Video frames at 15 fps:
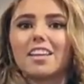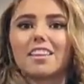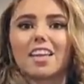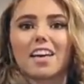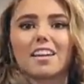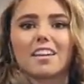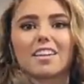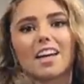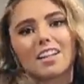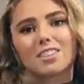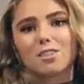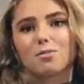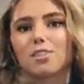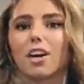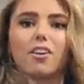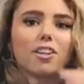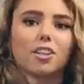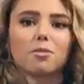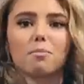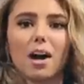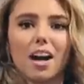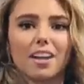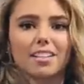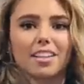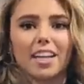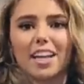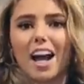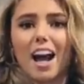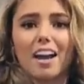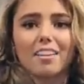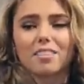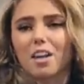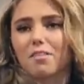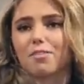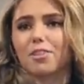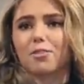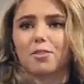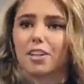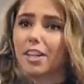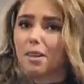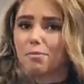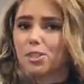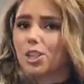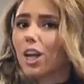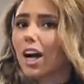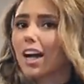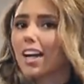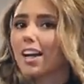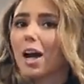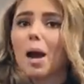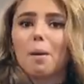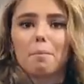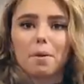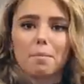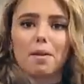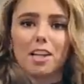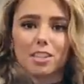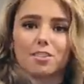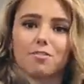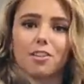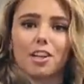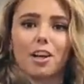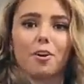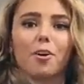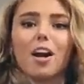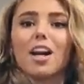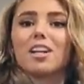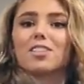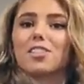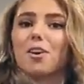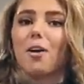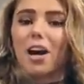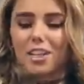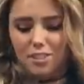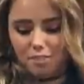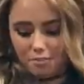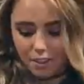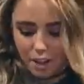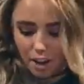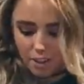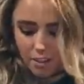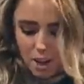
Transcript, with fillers: then that's you telling your mind, like, I love you and I'm trying my best for you. So I do feel a